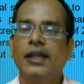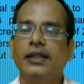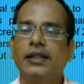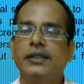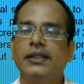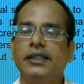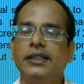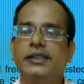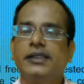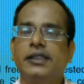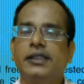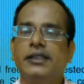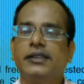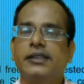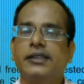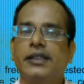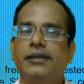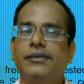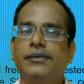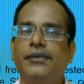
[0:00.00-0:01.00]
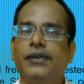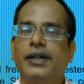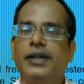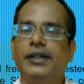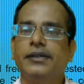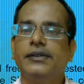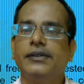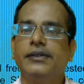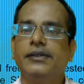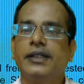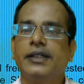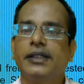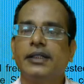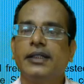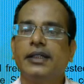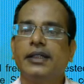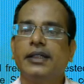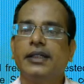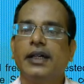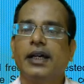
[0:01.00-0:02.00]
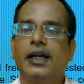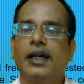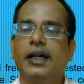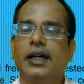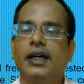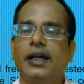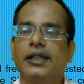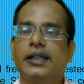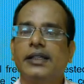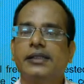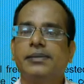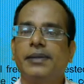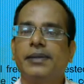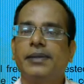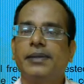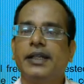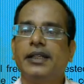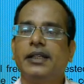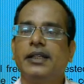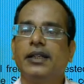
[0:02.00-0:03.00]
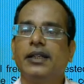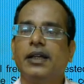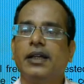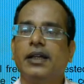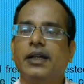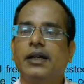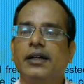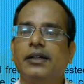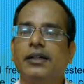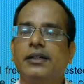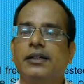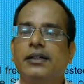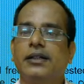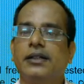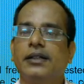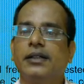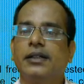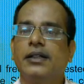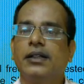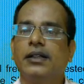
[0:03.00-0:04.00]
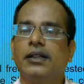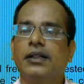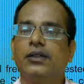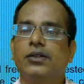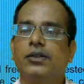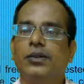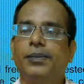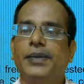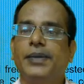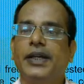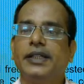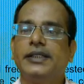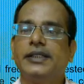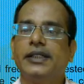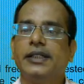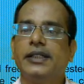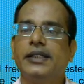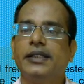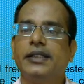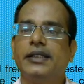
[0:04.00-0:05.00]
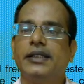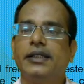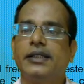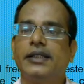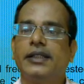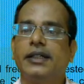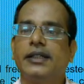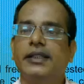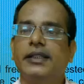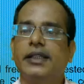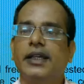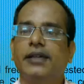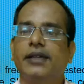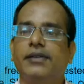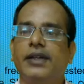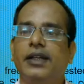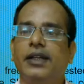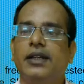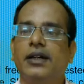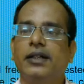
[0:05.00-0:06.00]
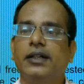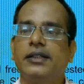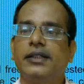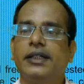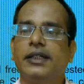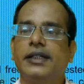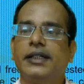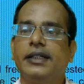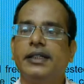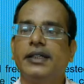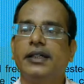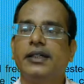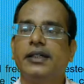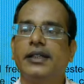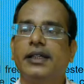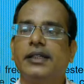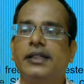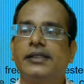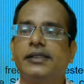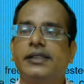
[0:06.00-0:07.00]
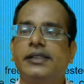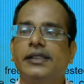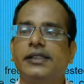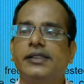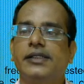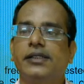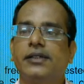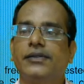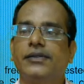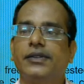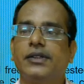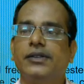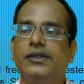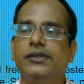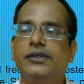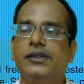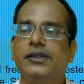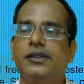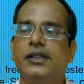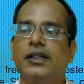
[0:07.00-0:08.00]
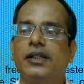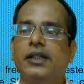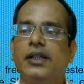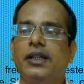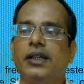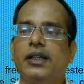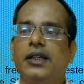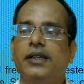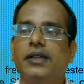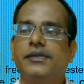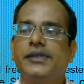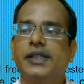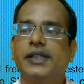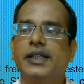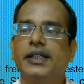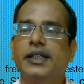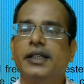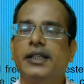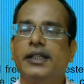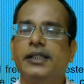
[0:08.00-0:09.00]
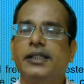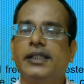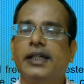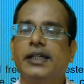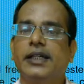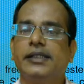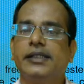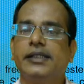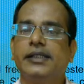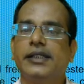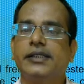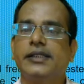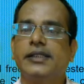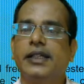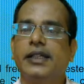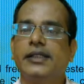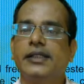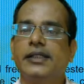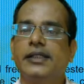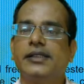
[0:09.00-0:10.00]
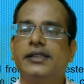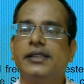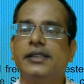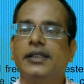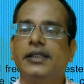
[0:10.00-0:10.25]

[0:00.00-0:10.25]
Next, step 5, explain to patient that they will not hear a series of tones. If suddenly there is a changes in